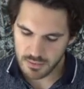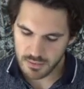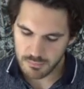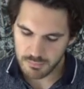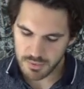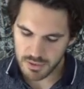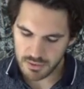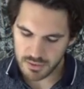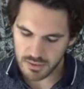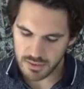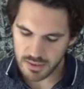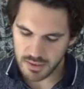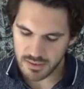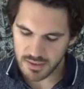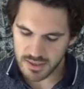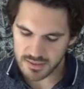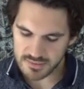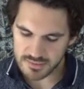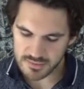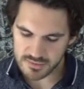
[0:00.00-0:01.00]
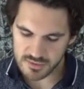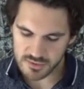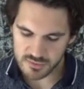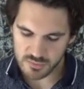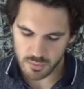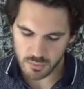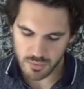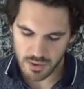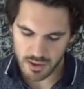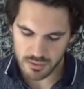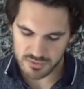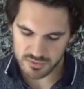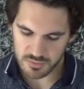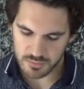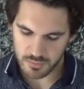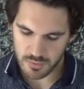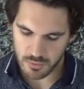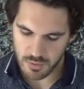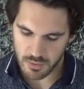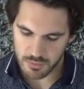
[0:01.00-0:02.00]
But in essence, here's how
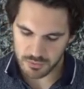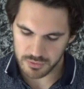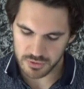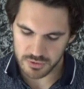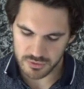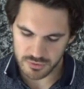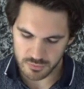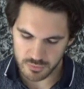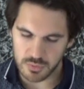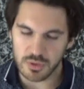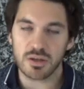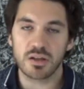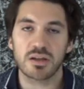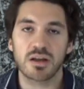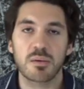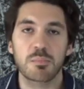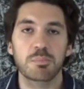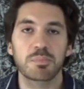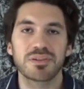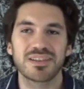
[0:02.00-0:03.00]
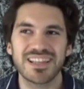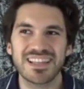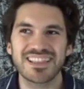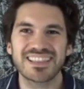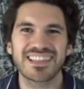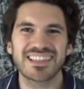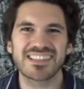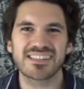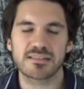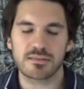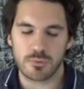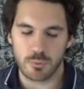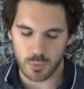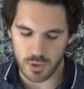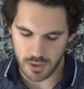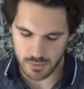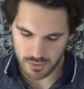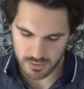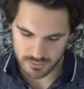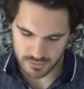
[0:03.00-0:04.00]
we're going to do it. We're going to complete the
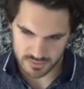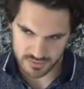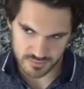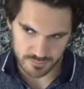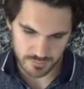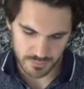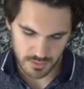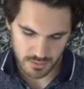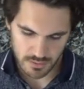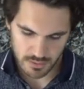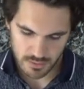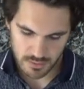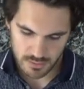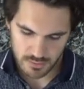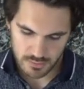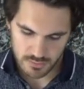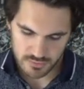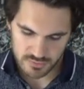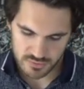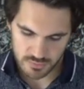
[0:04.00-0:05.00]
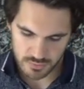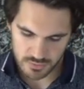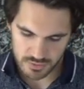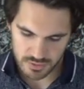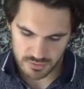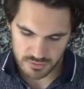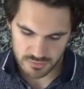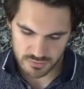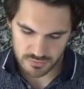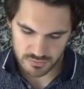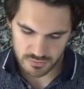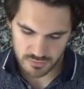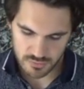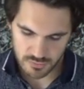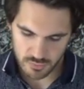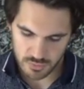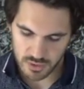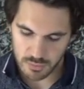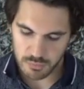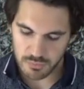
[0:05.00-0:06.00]
square on this. So we're
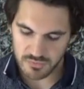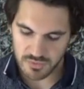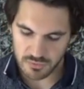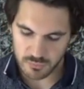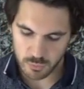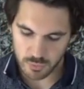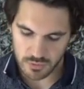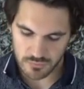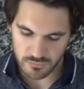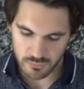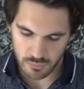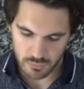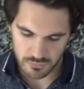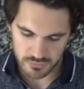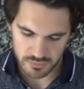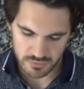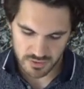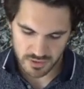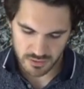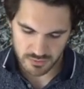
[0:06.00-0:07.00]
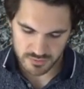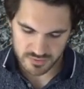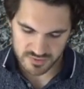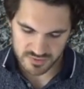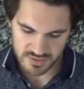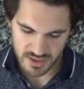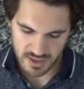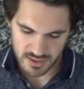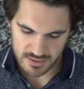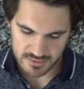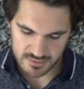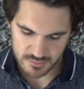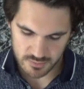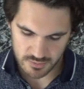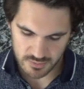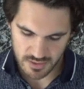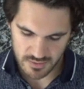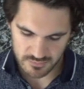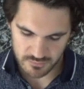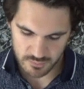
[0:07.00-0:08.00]
gonna move the 24 over to the other side. So we're
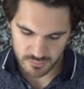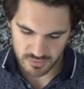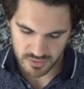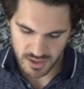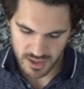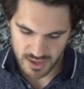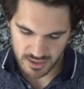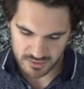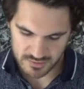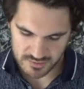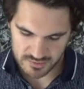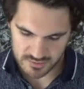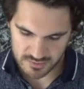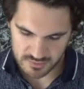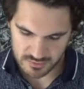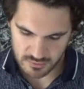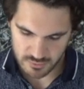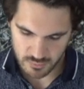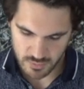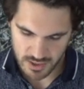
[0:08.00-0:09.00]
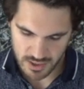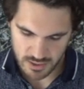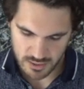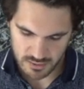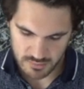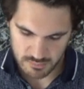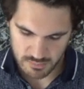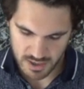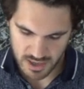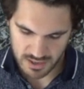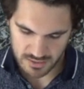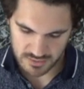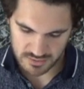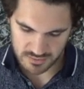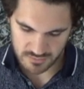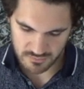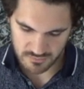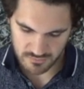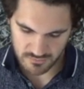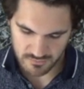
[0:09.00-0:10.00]
left with x squared minus
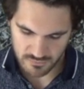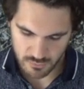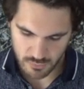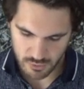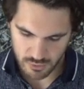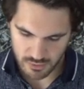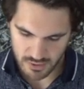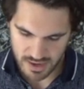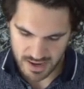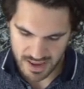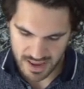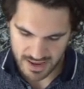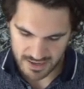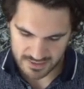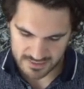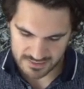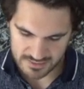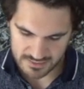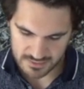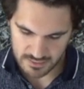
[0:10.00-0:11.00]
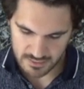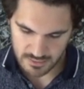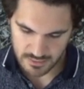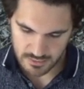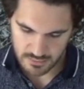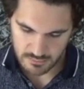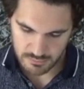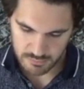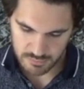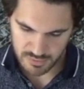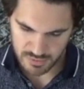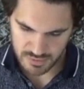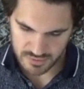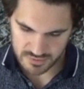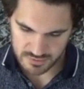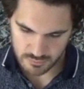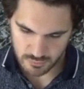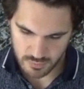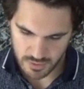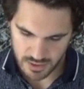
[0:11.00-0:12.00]
4x
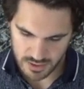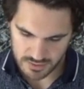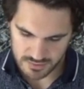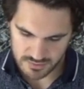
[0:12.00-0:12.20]
plus y